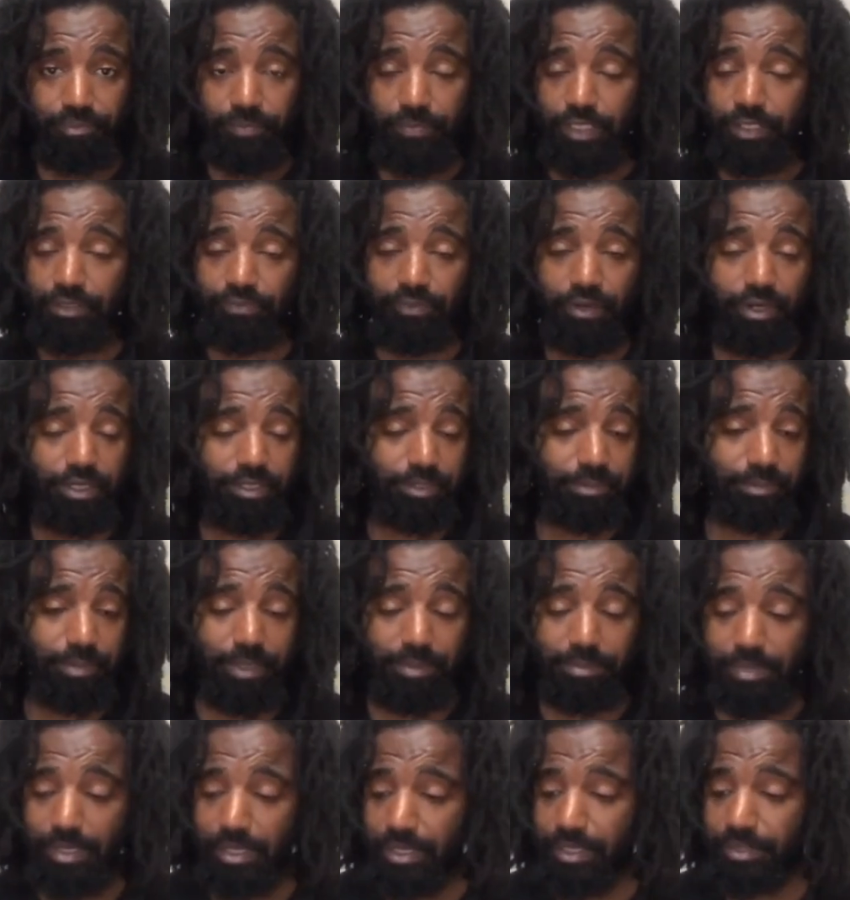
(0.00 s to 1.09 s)
as far as my
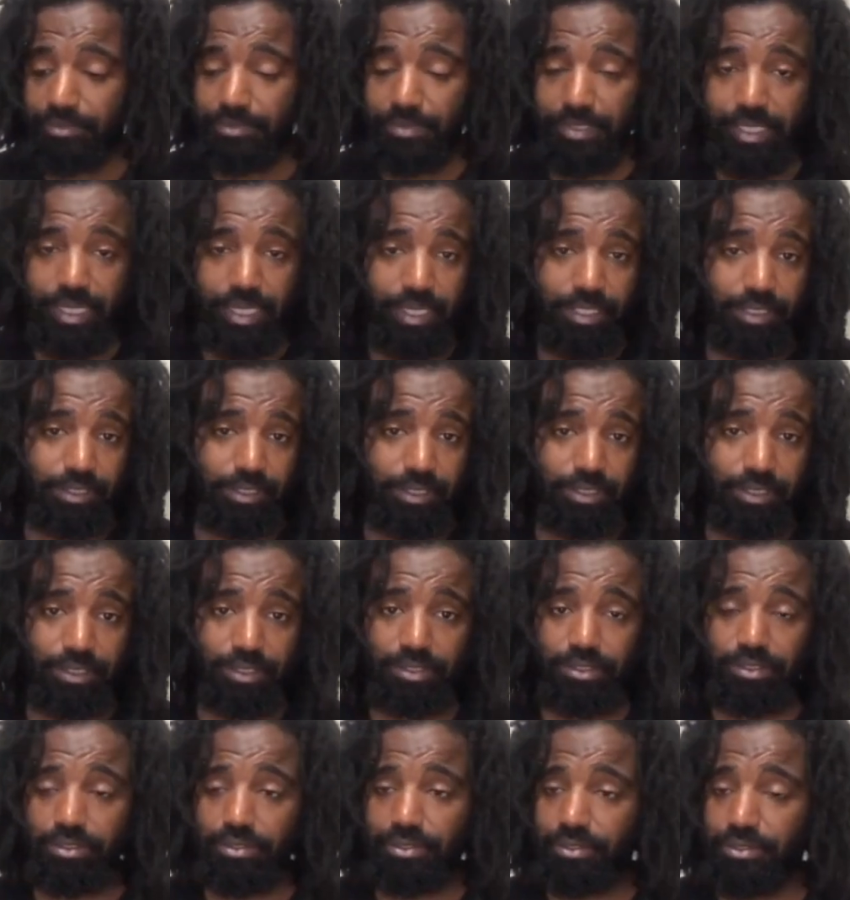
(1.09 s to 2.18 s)
mom, dad,
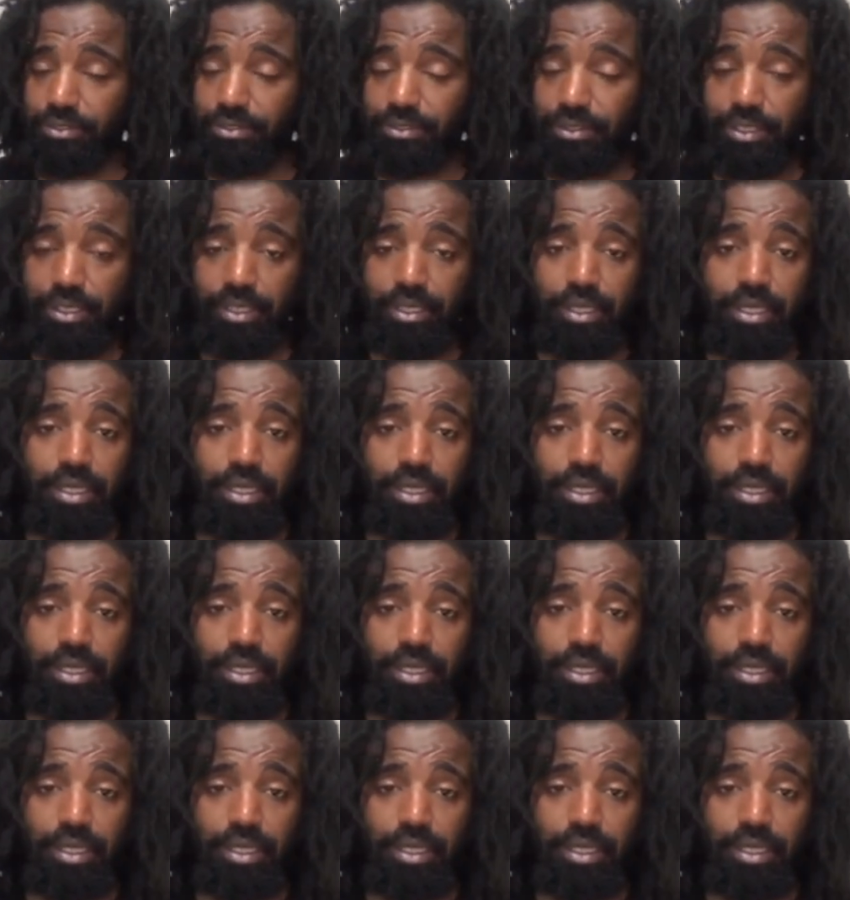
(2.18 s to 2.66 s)
sisters,